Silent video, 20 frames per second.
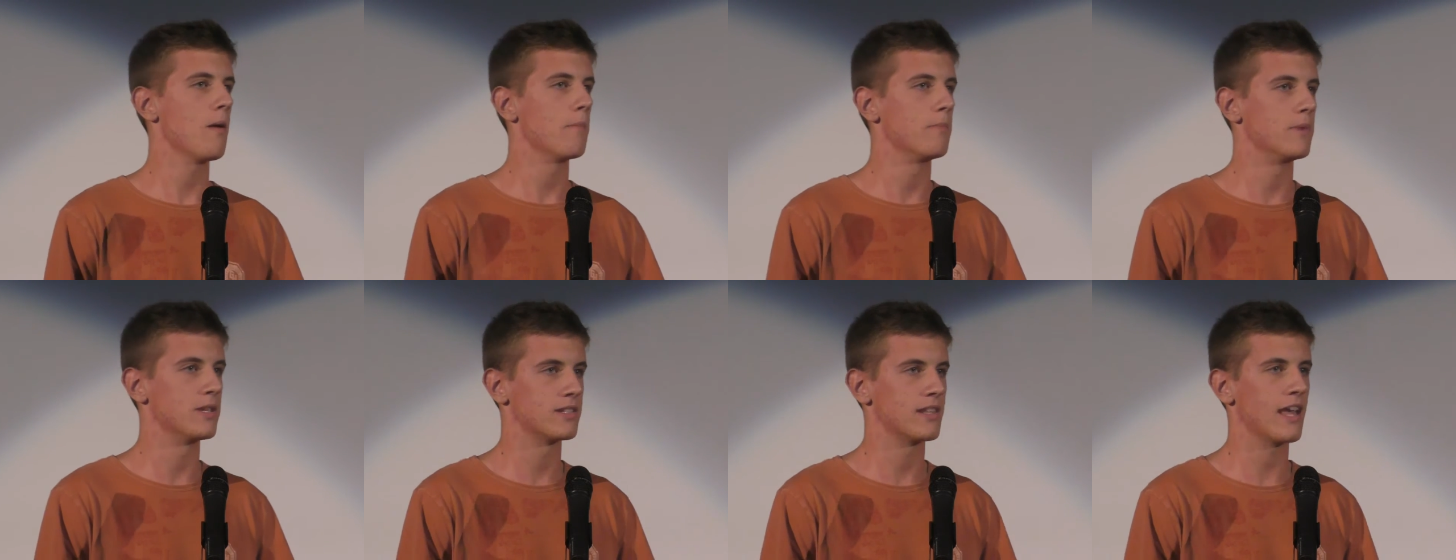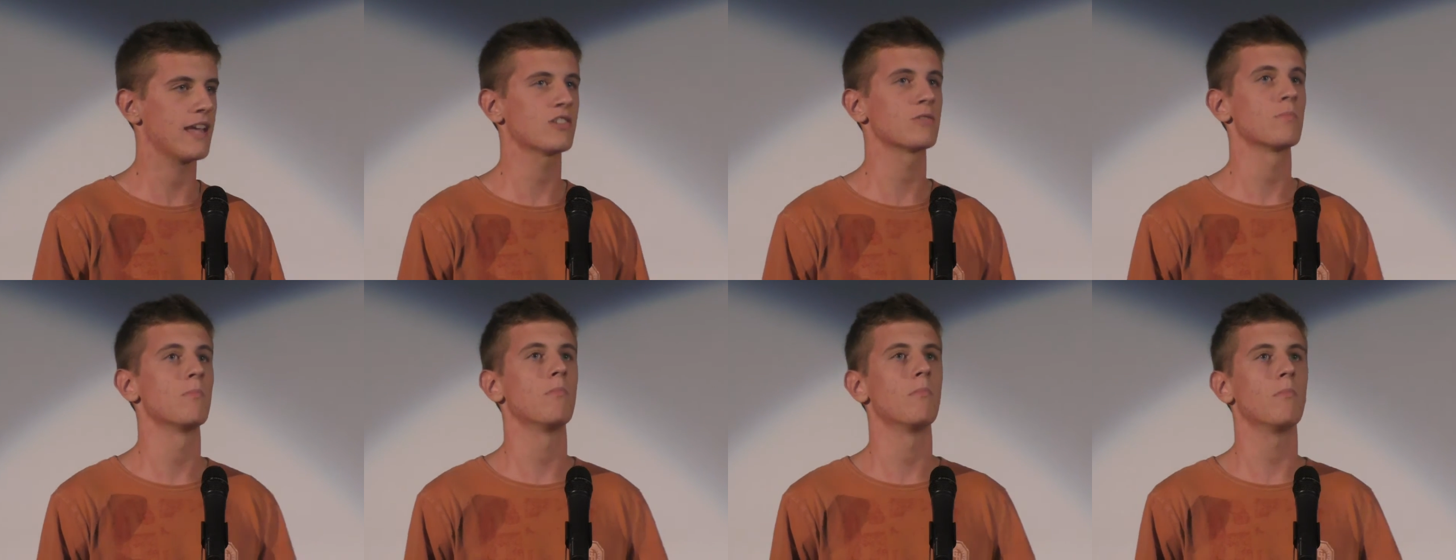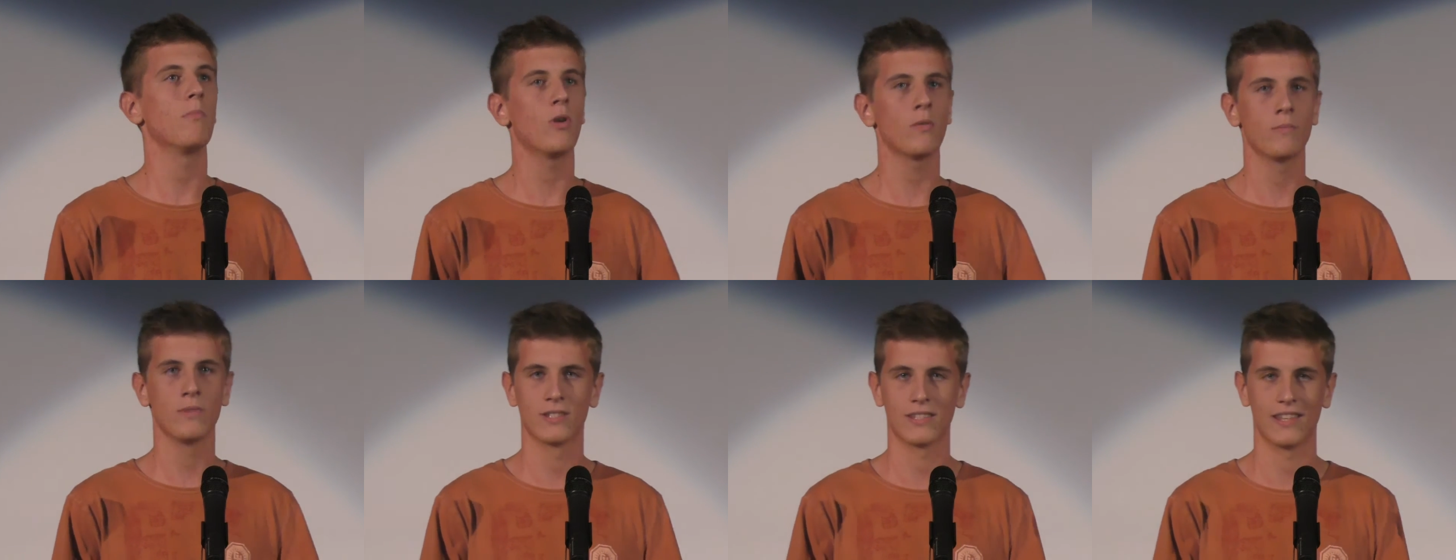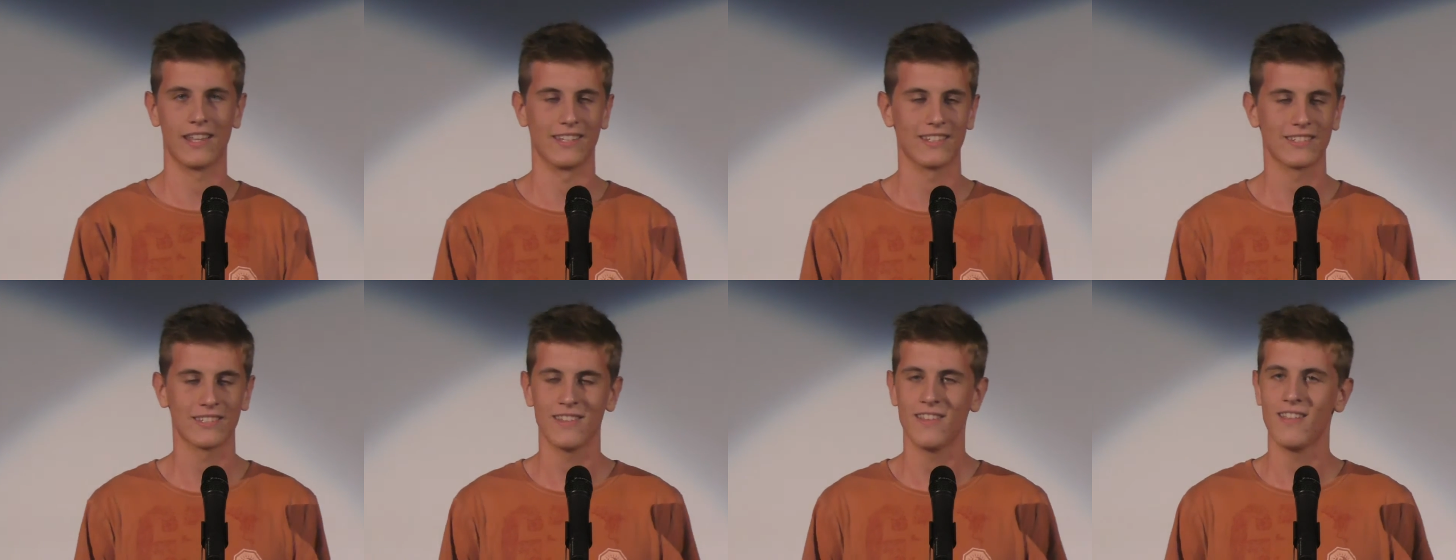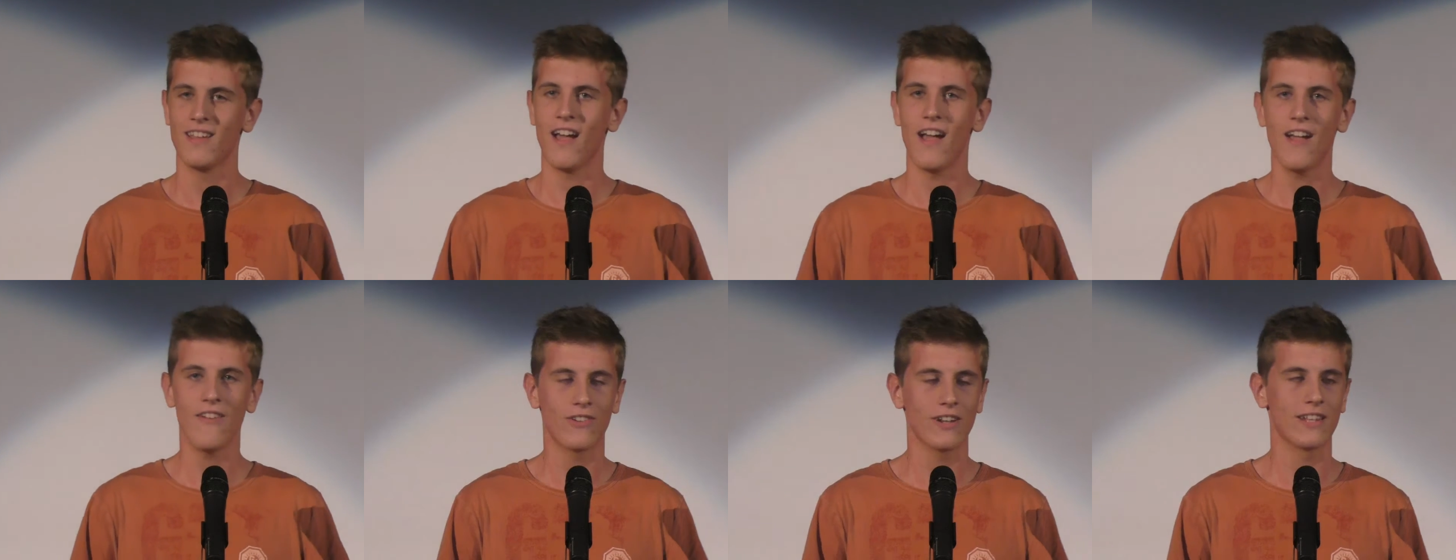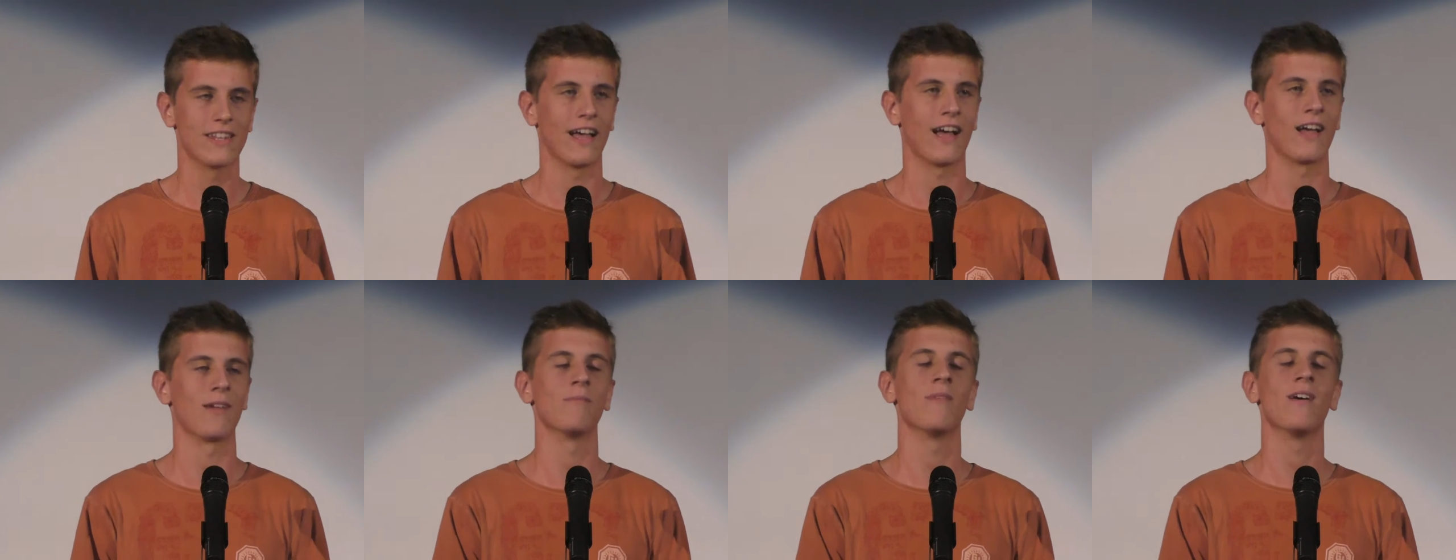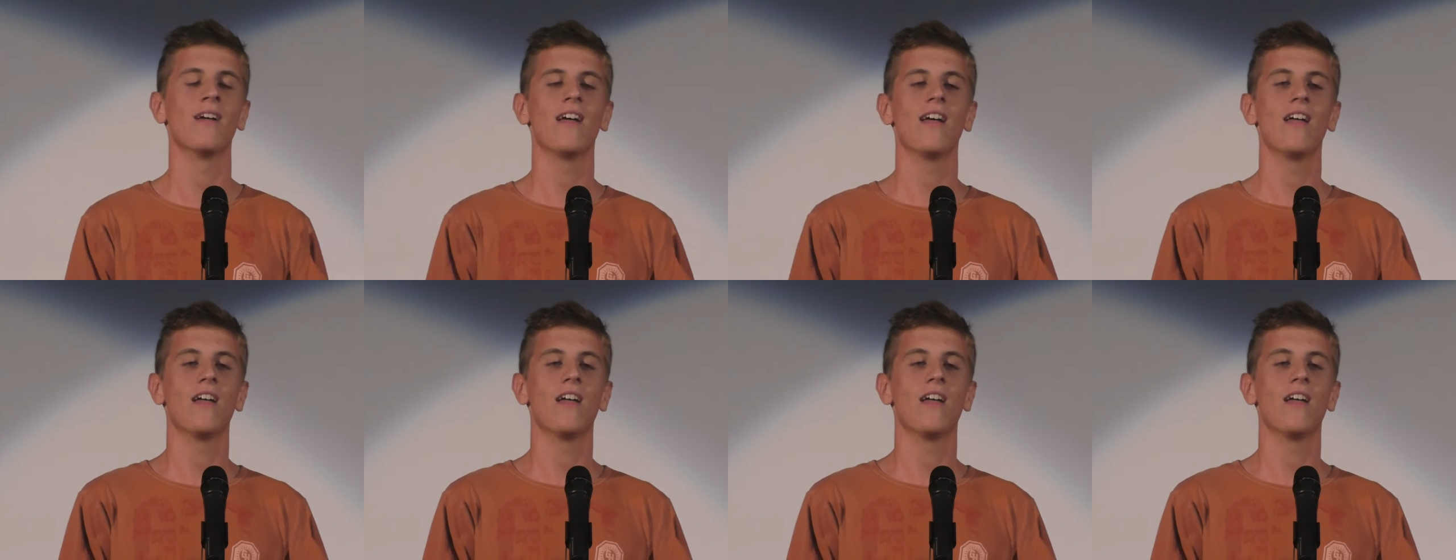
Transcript: Mistakes, more mistakes, every time.